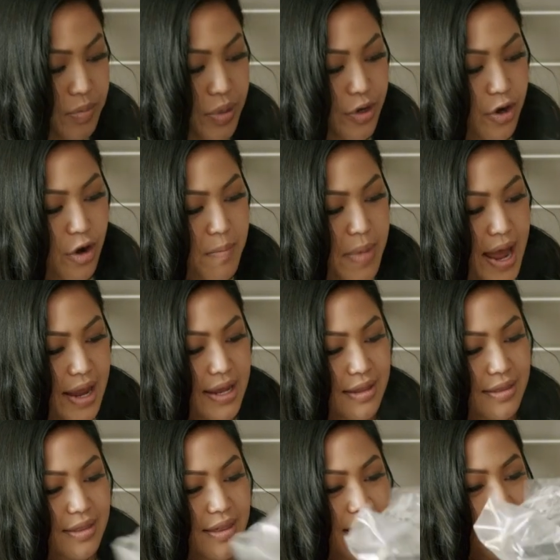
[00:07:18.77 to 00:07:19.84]
Put her back
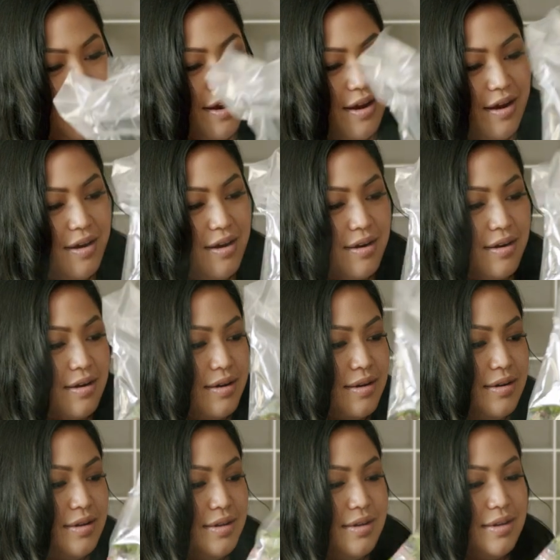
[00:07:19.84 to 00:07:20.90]
in there,
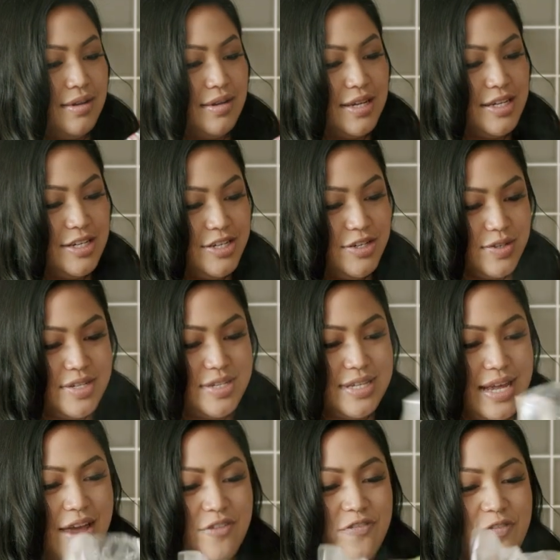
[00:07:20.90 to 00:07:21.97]
and she'll
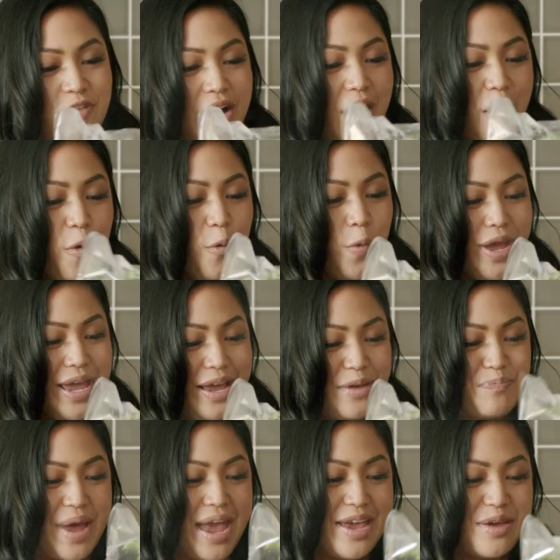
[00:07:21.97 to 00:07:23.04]
stay for a
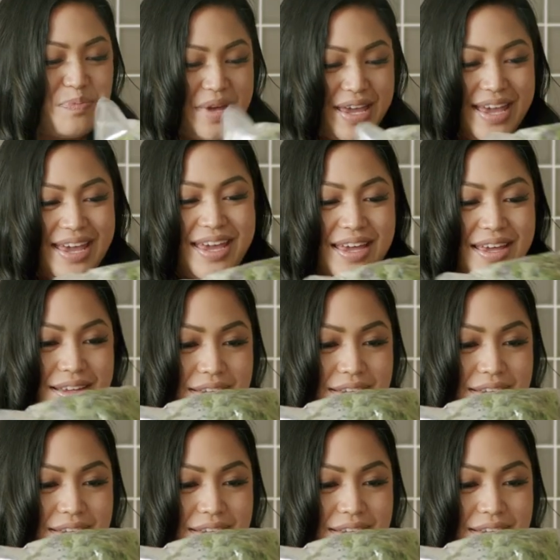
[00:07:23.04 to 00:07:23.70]
week, baby!